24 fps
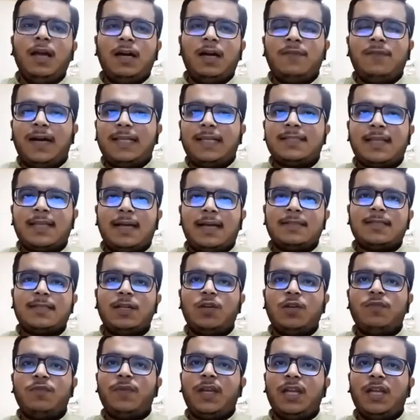a vice
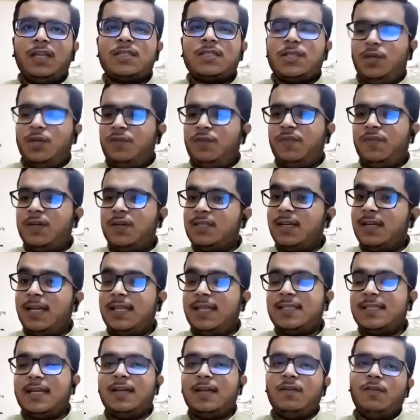chancellor of various
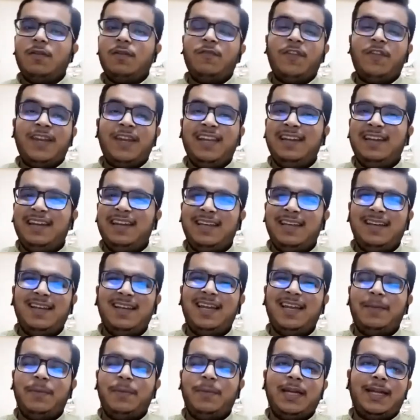universities and a very
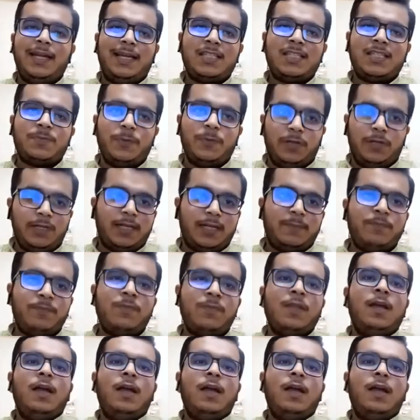legal eminent expert.